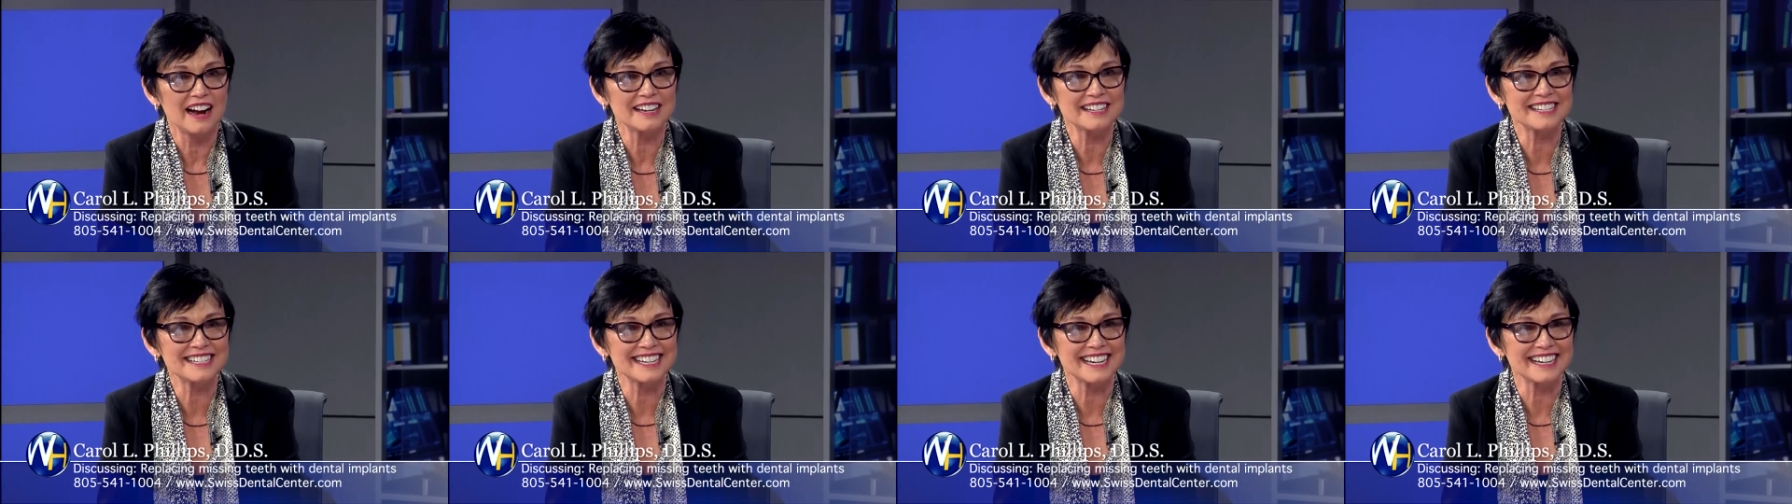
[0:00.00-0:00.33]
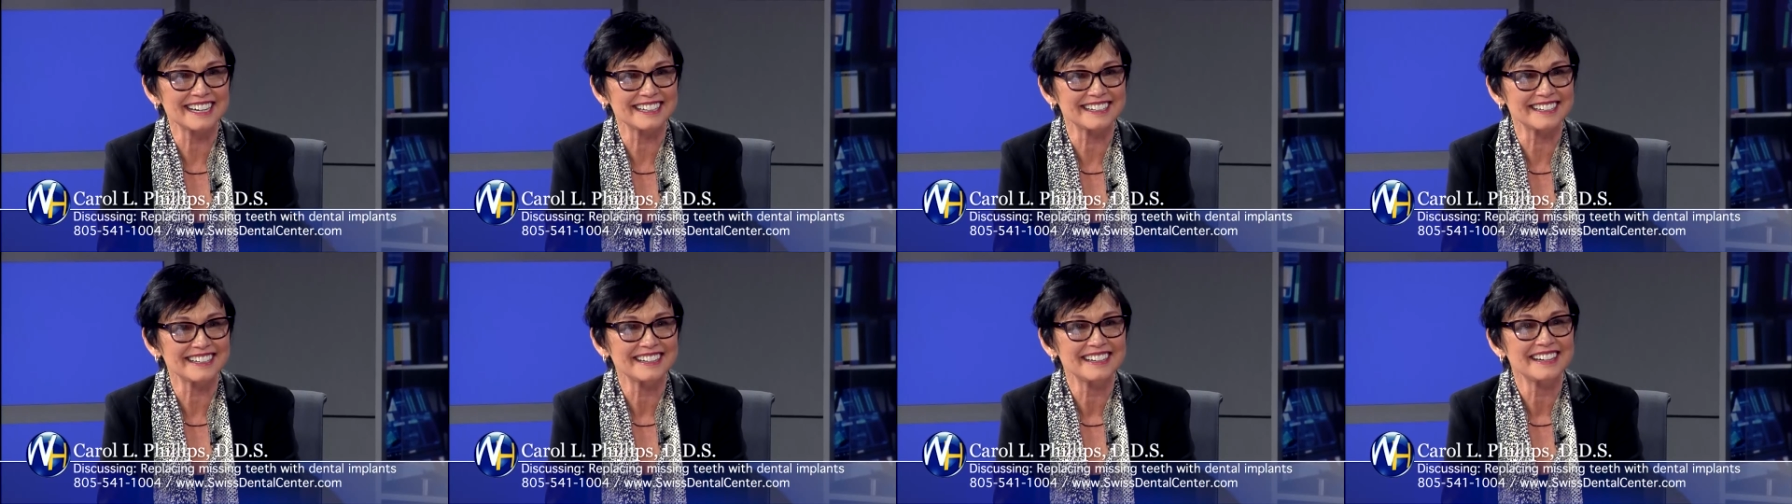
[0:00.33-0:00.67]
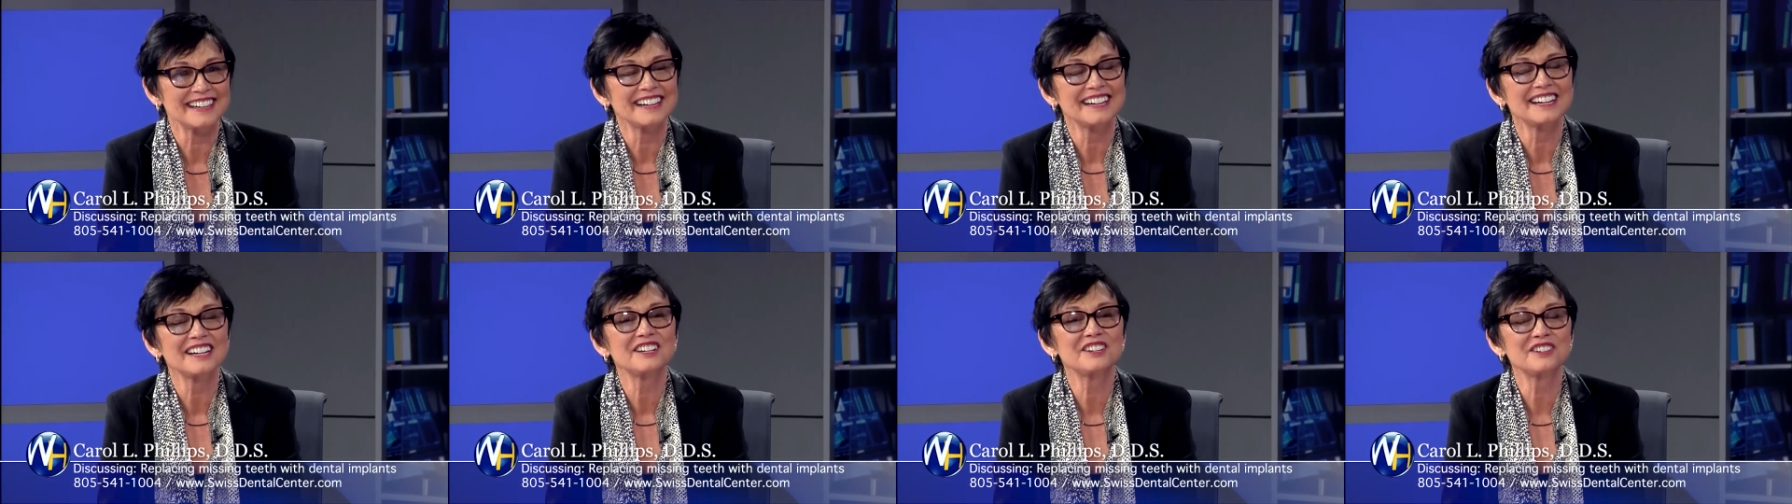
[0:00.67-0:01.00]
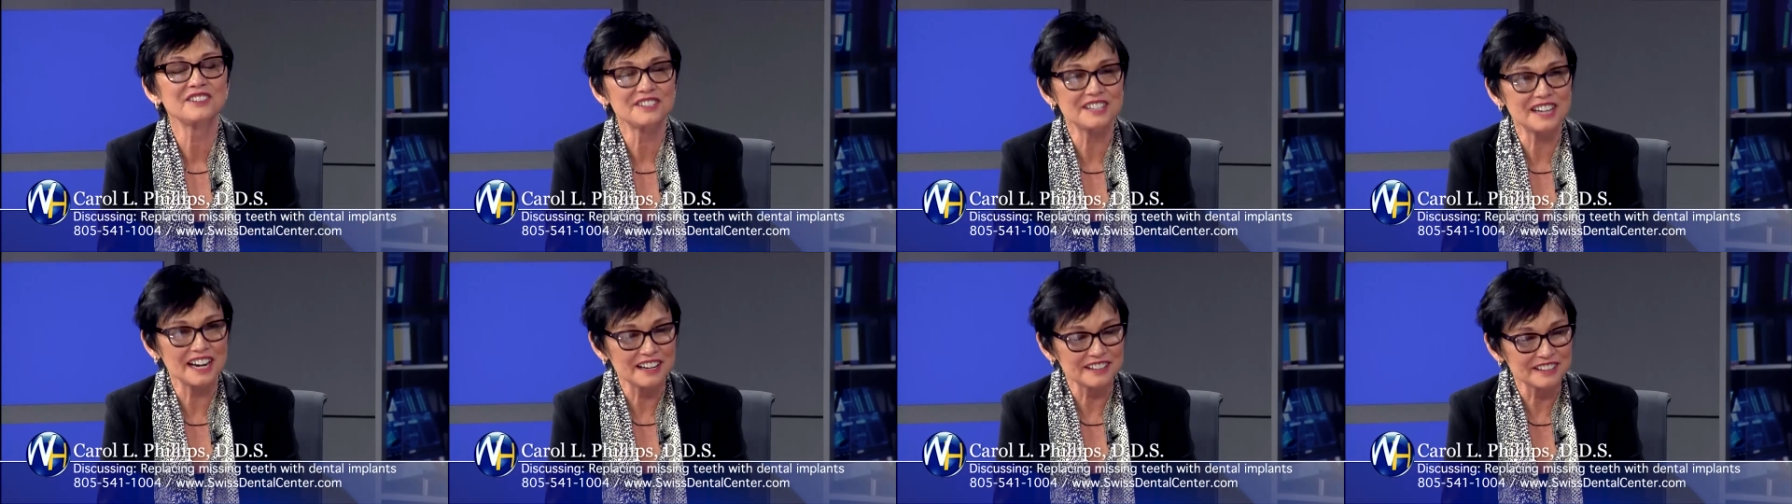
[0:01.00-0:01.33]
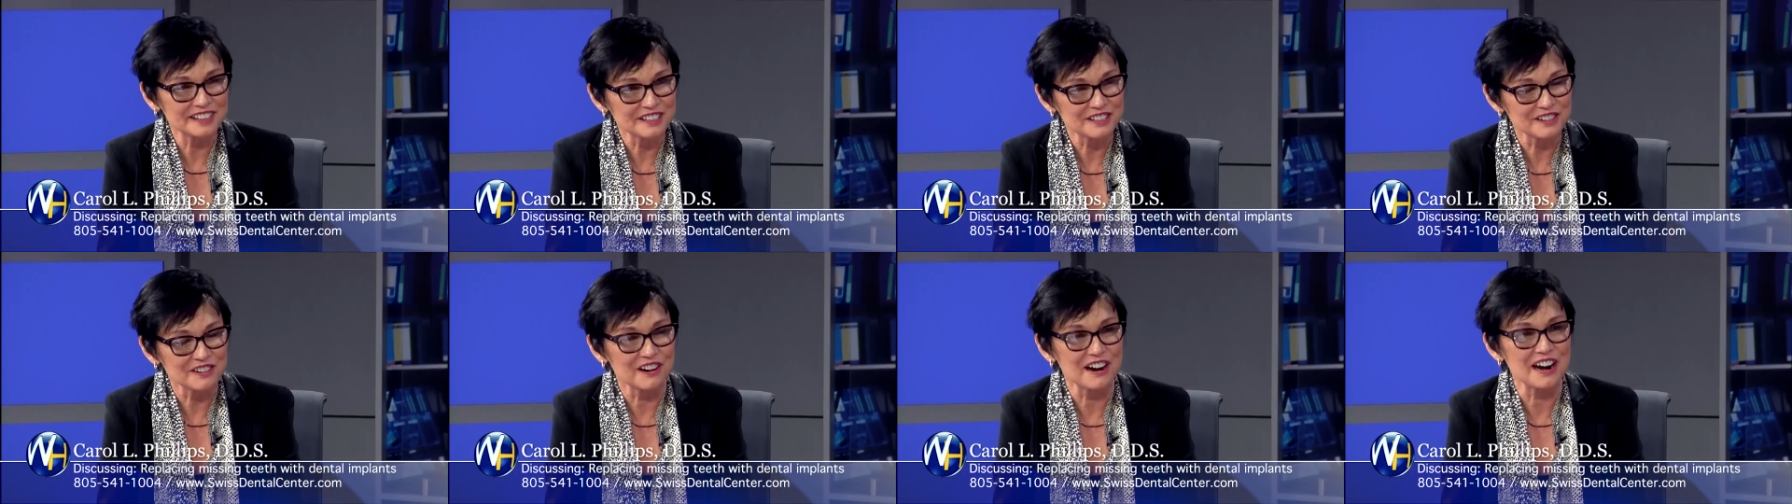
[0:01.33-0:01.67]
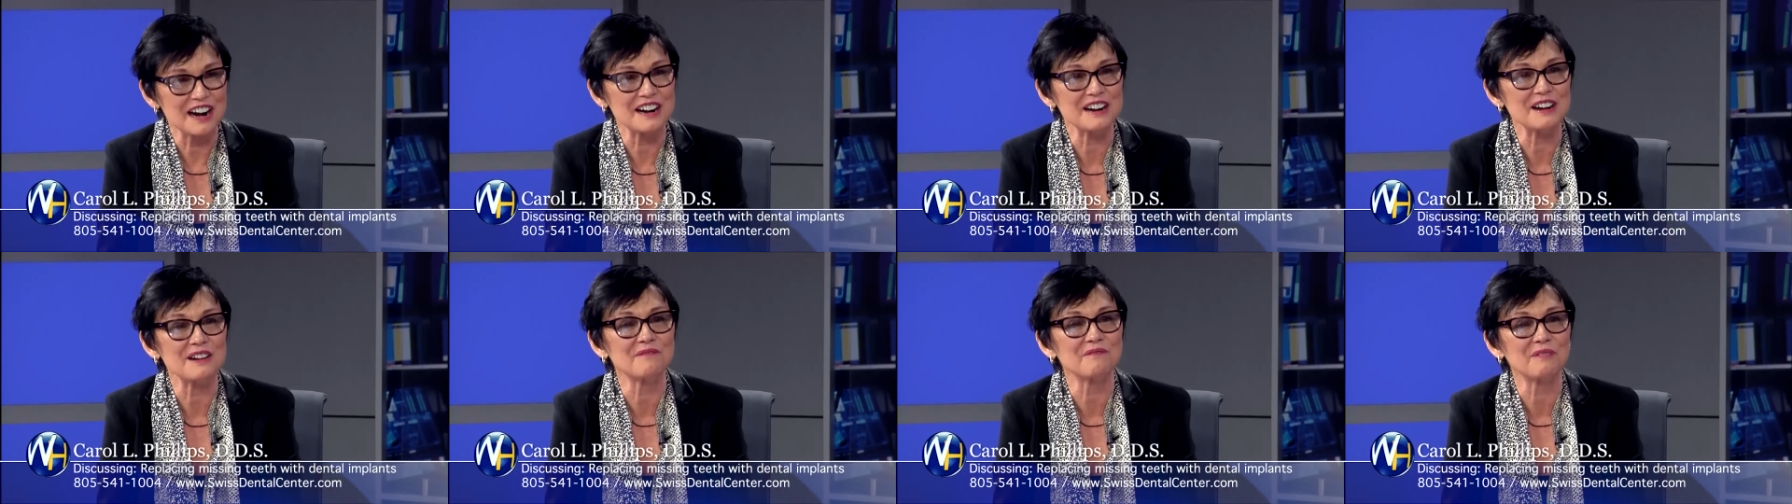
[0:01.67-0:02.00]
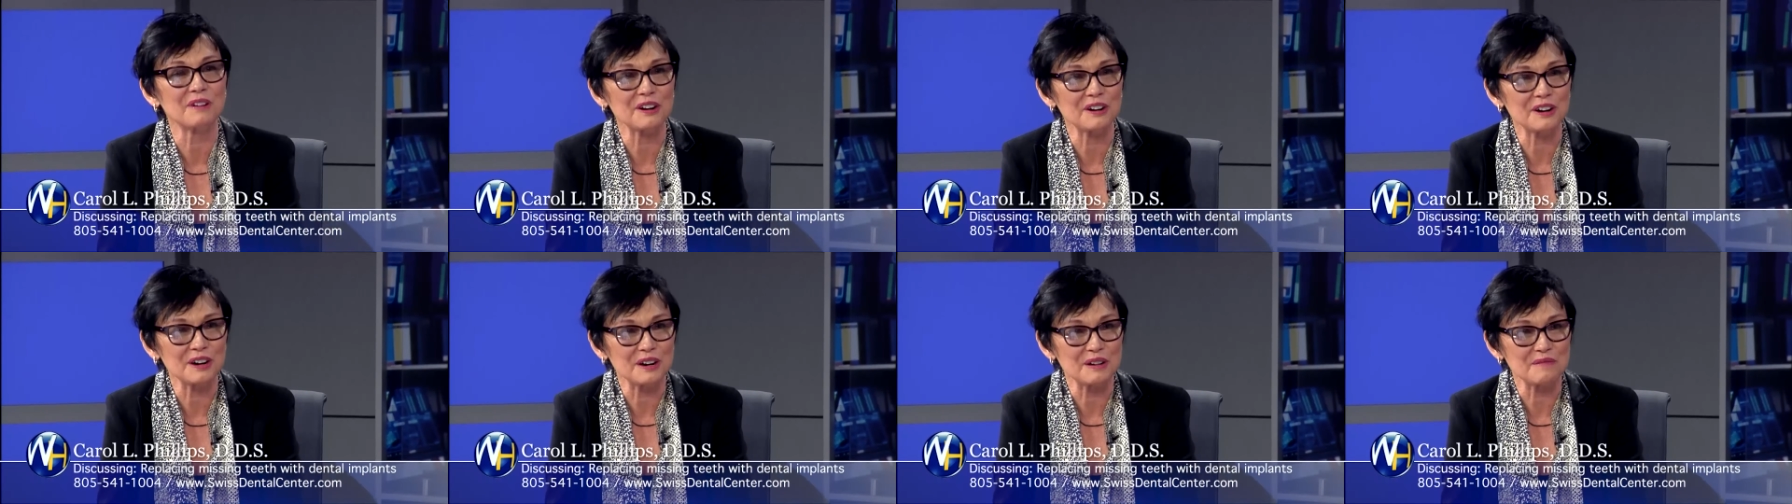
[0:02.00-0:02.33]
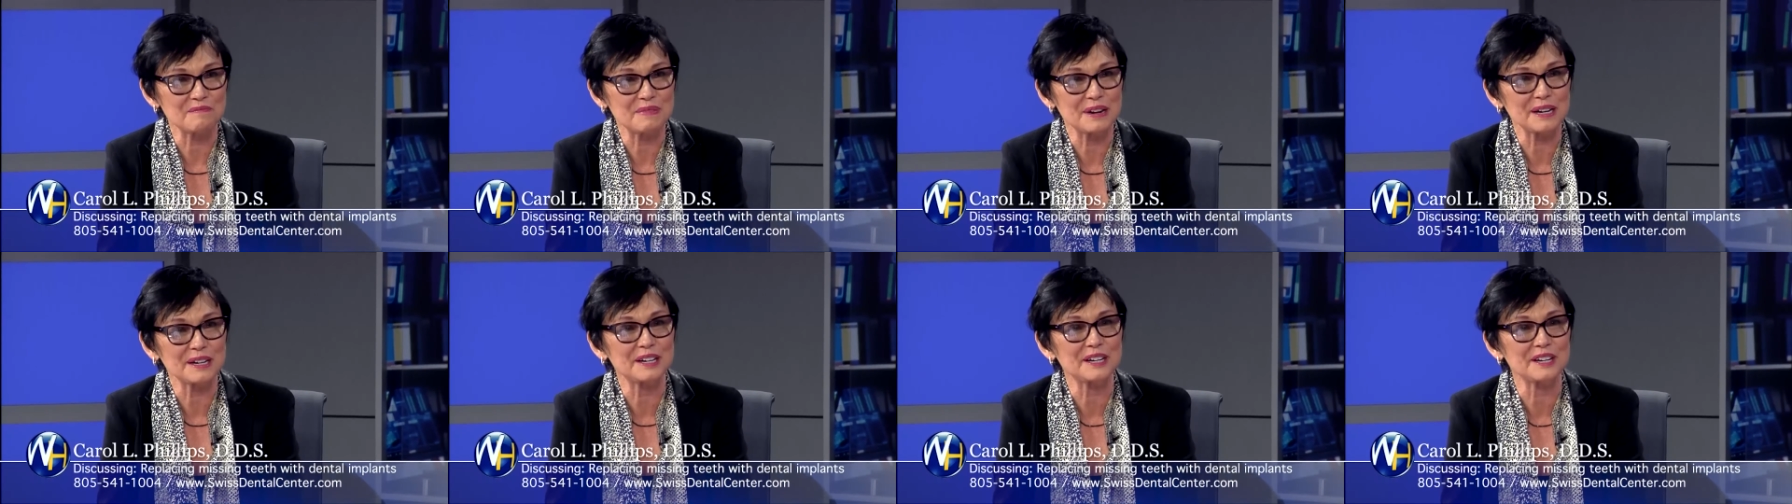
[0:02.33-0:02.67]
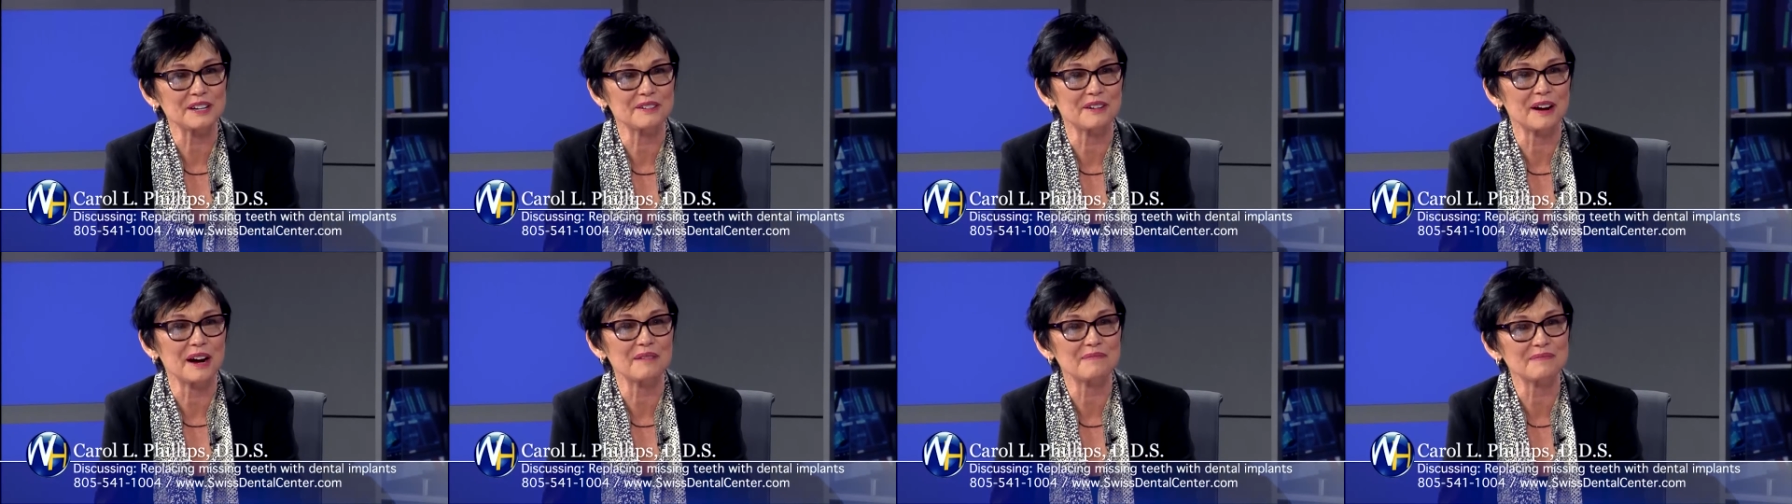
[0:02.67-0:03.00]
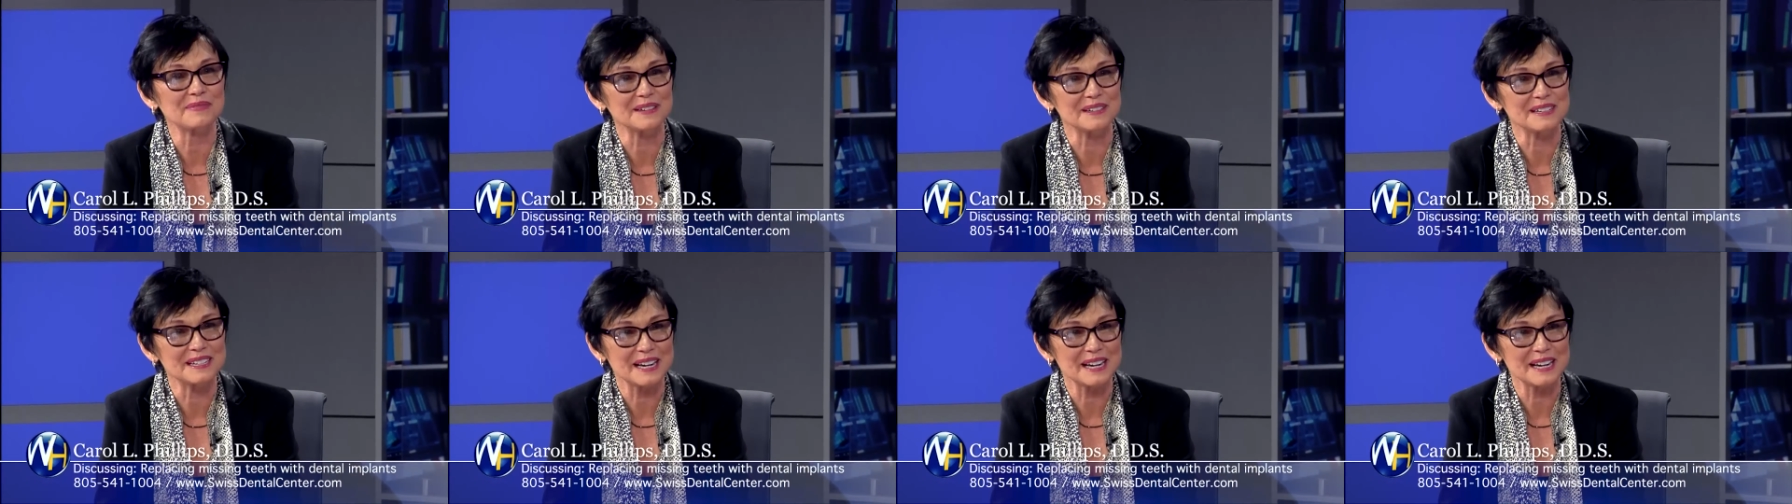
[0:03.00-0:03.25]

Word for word: said, you take the train and we're going to pick you up and